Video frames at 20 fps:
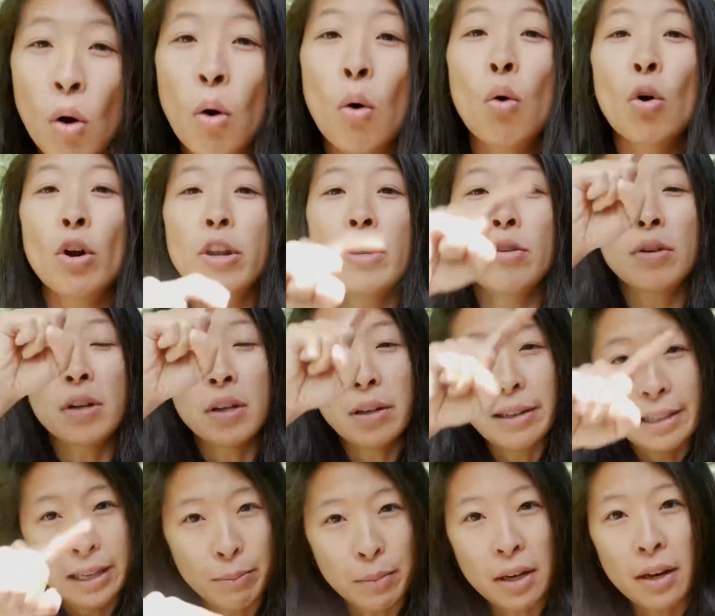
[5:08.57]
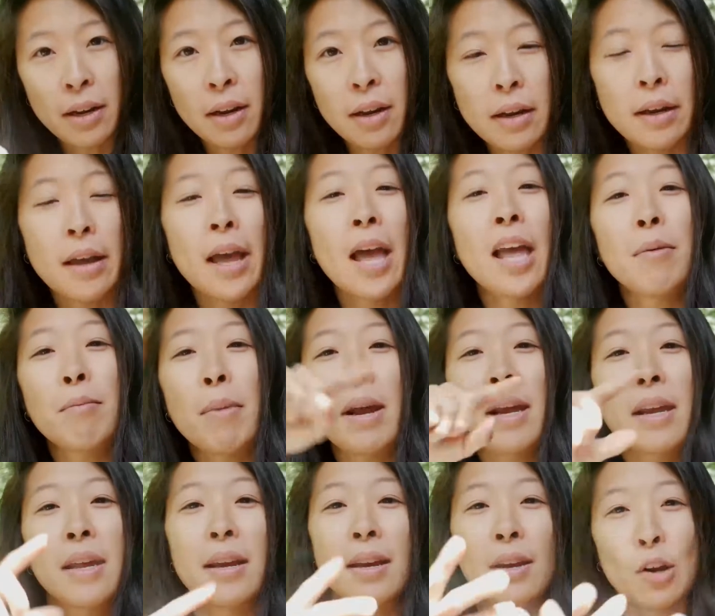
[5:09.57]
or you can limit it and
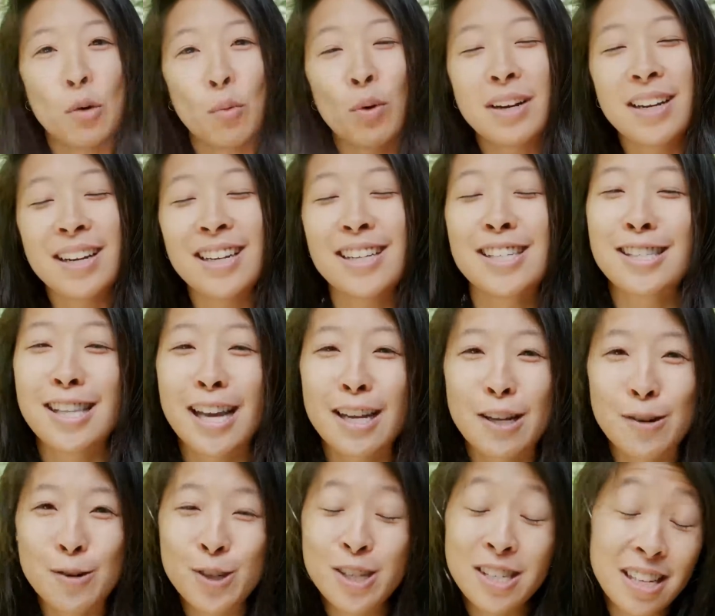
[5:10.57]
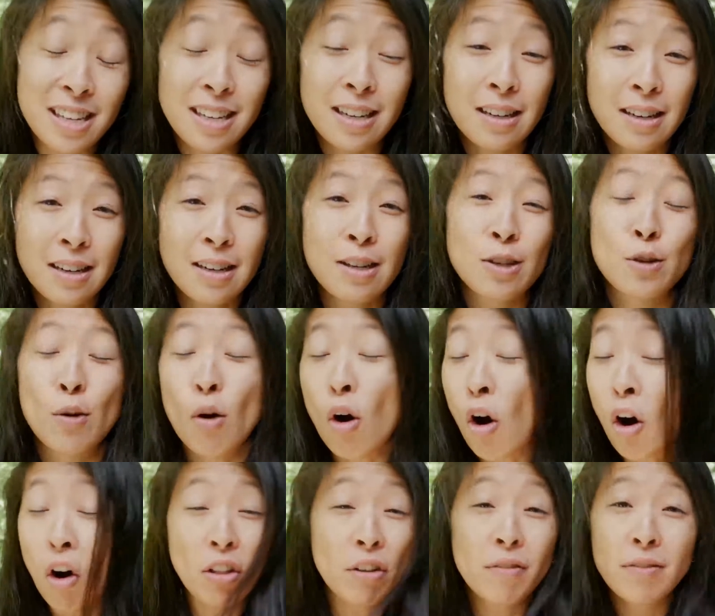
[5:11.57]
make it what it is that you see. So
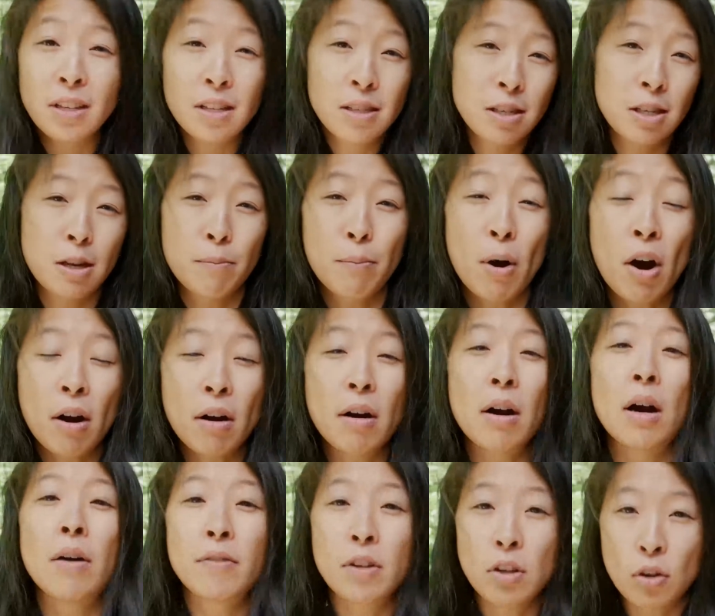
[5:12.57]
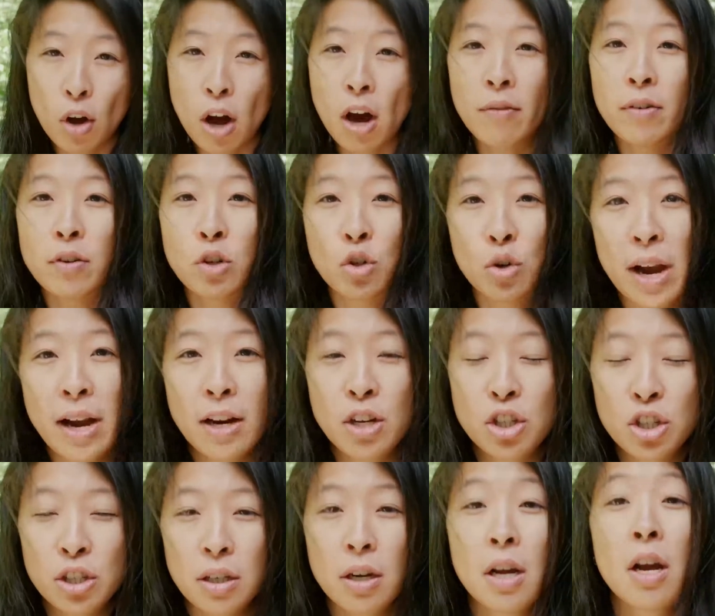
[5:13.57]
all of this is a part of the law of
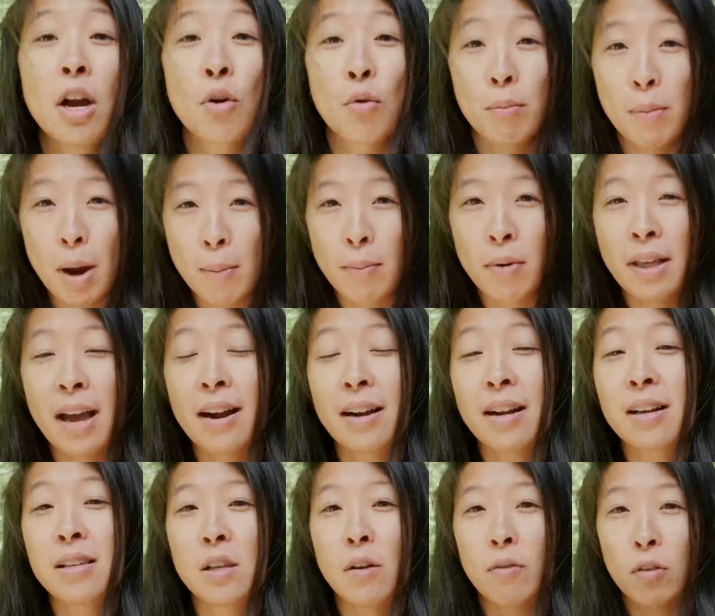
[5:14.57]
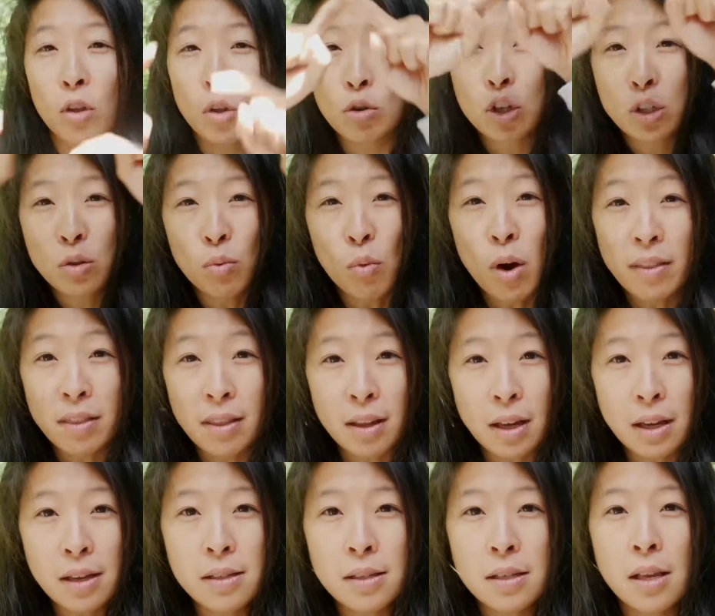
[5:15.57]
attraction. Remember that, because if you just want
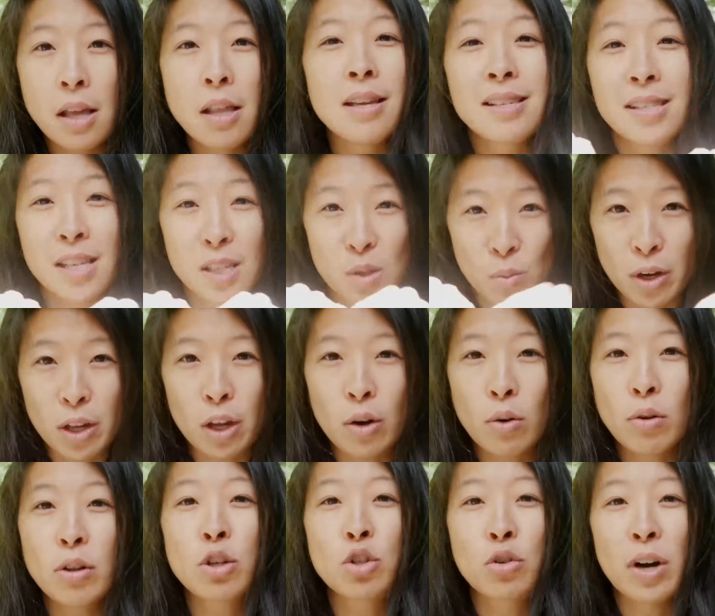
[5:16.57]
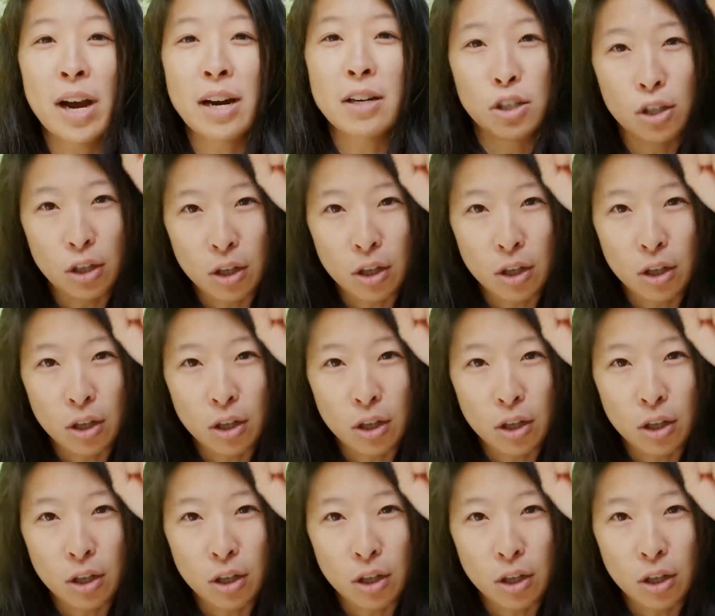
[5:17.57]
this, this is what you'll attract to